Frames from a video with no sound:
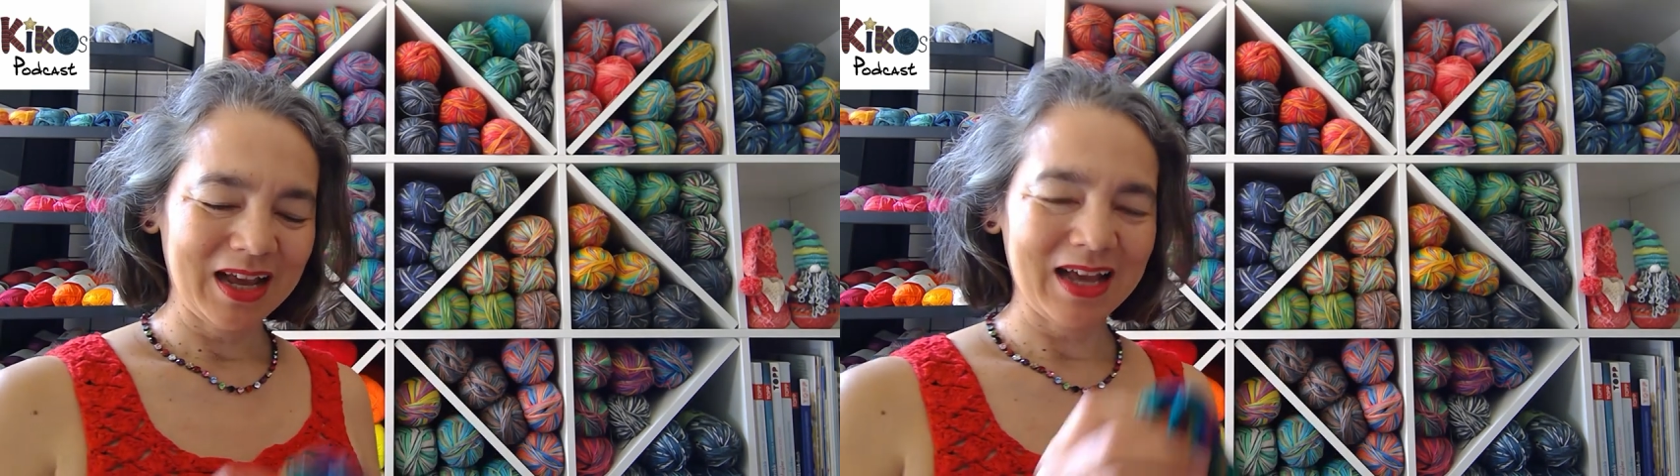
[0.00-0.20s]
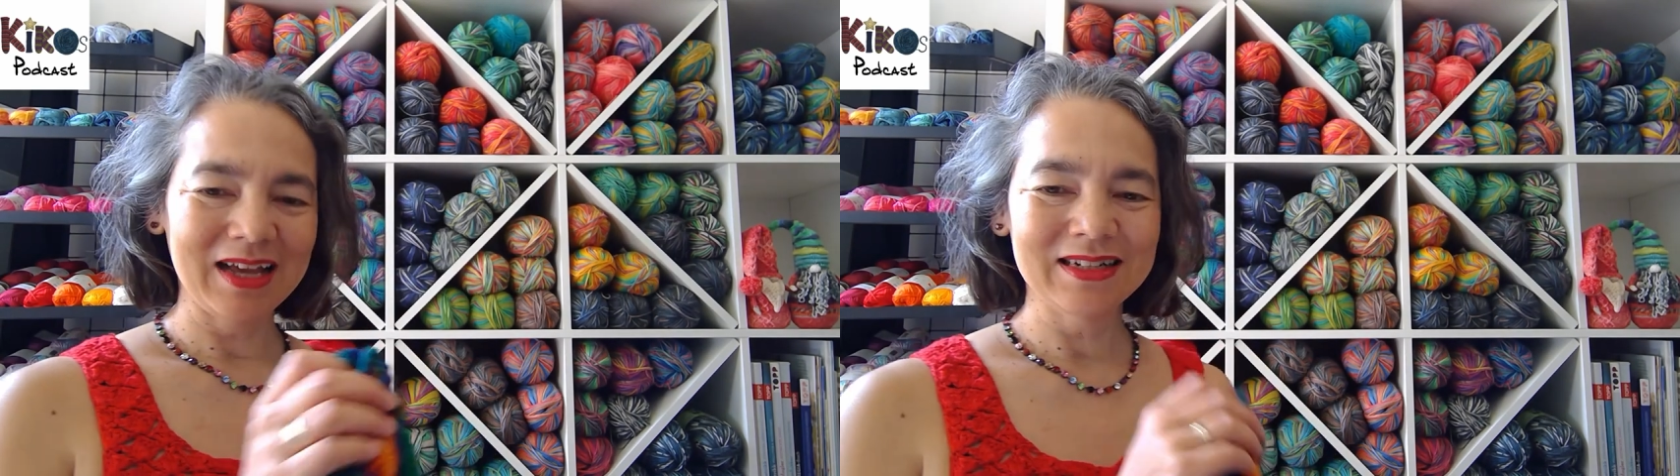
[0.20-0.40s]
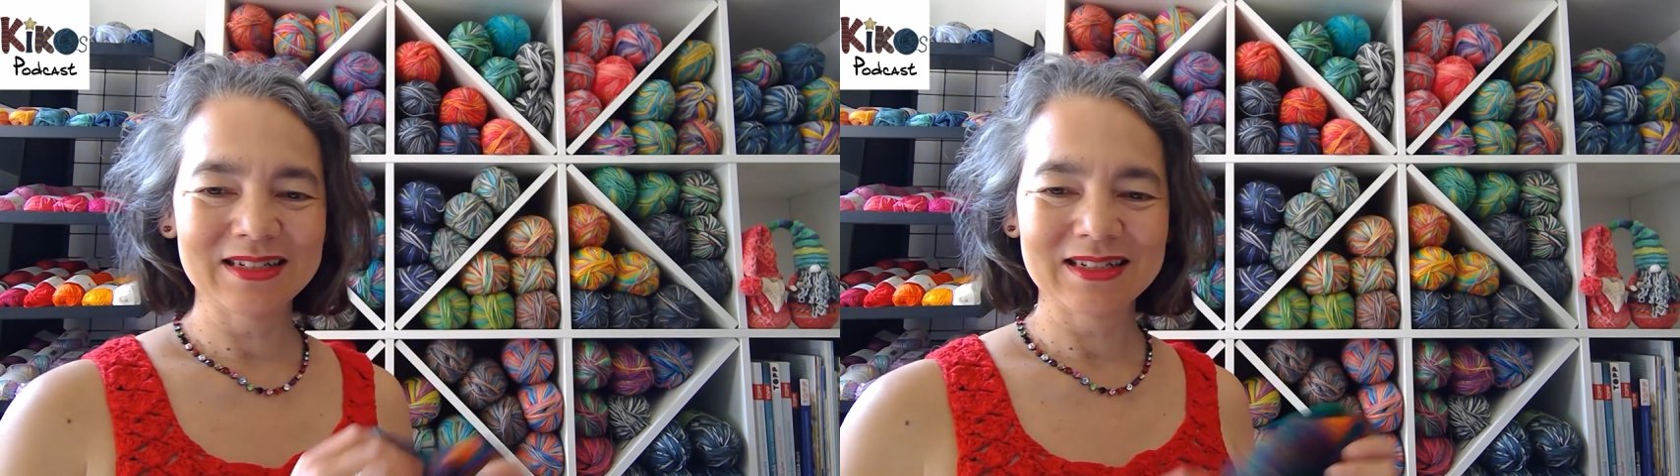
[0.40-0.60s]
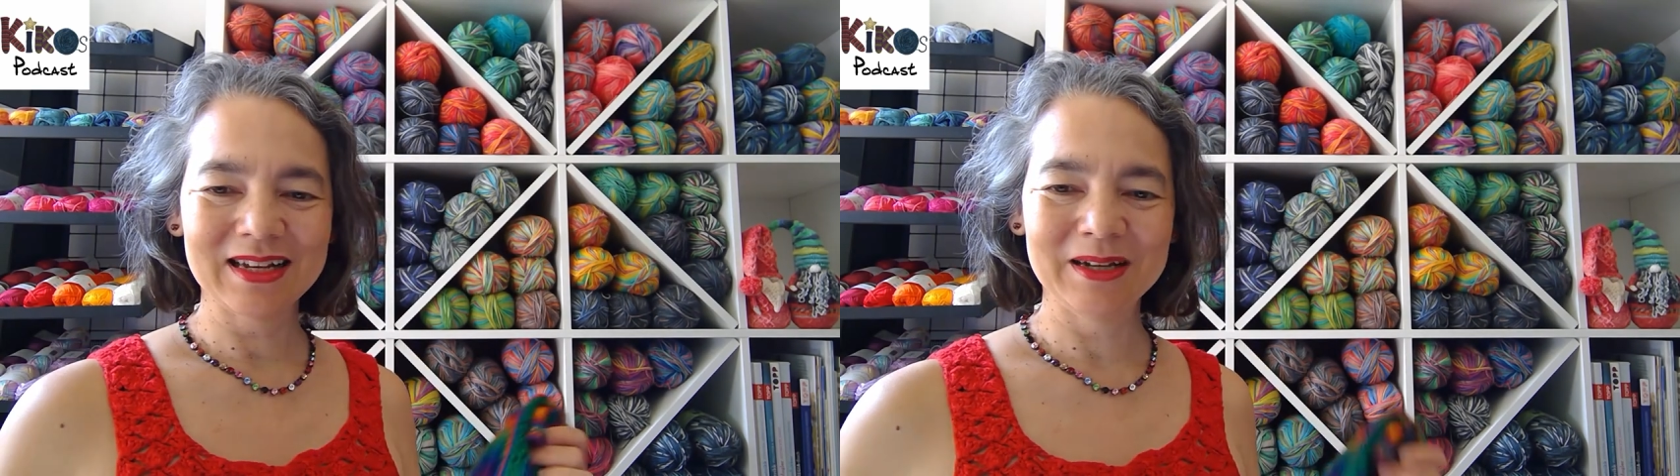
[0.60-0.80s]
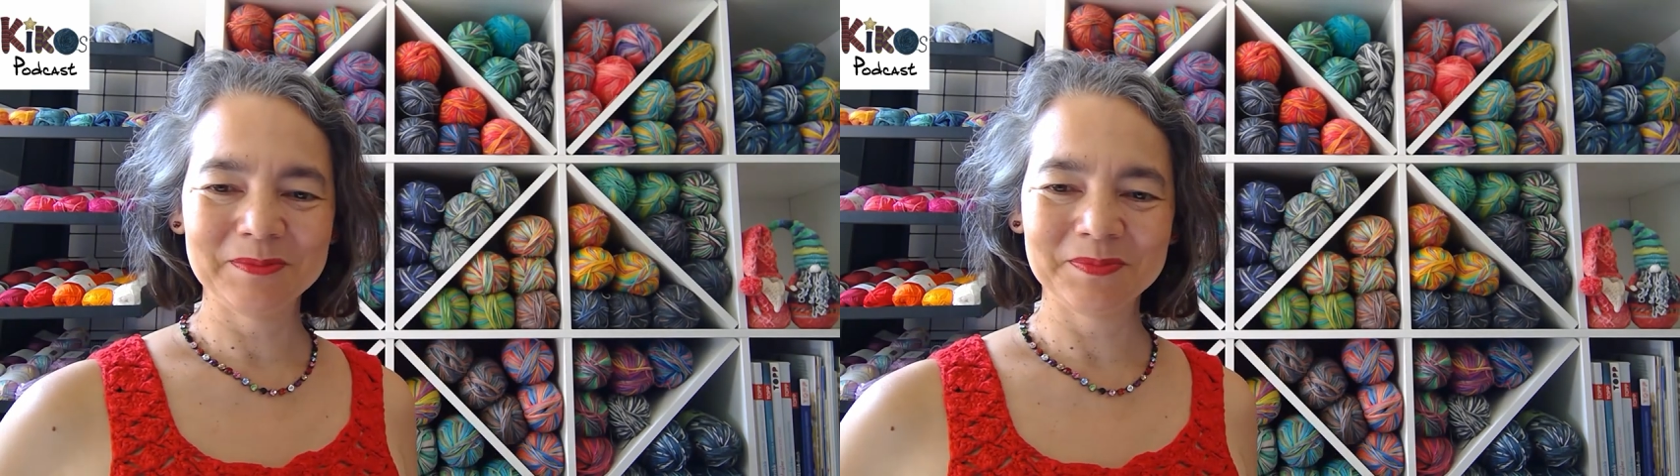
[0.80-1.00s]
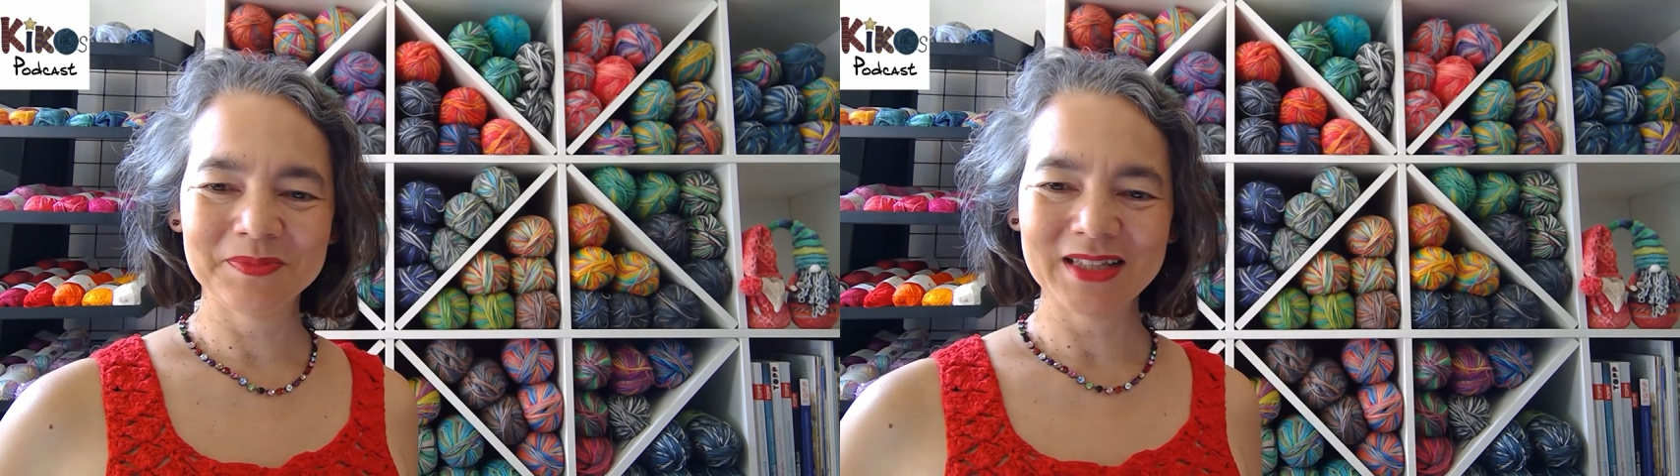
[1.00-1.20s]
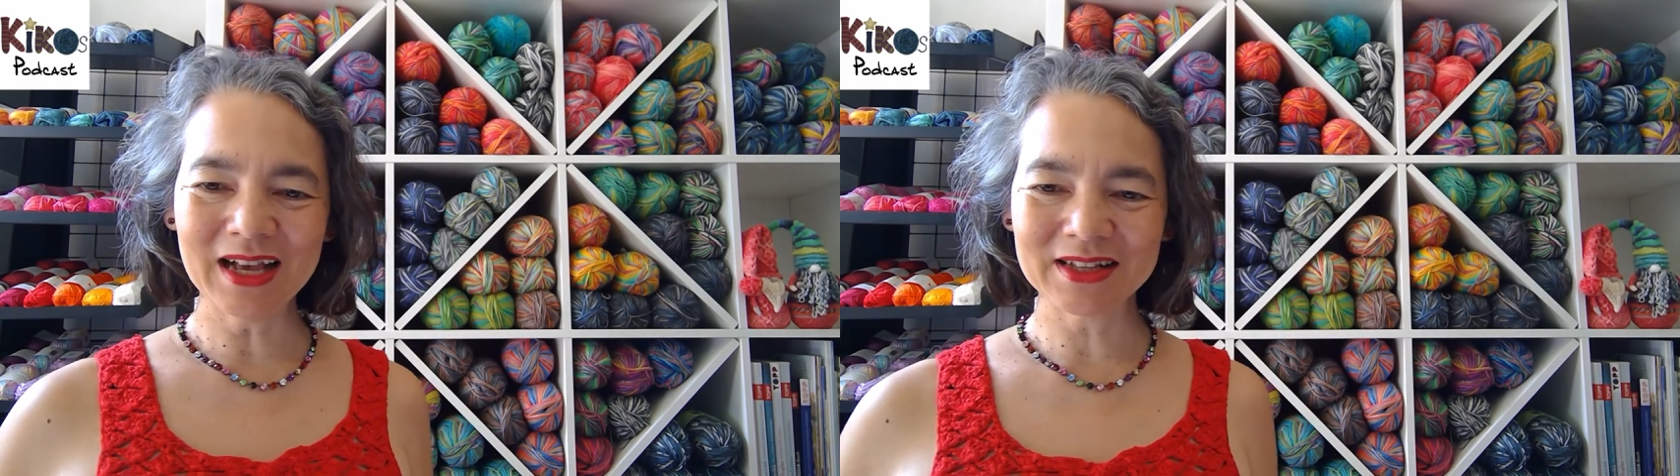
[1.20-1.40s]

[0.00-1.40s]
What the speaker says: And yeah,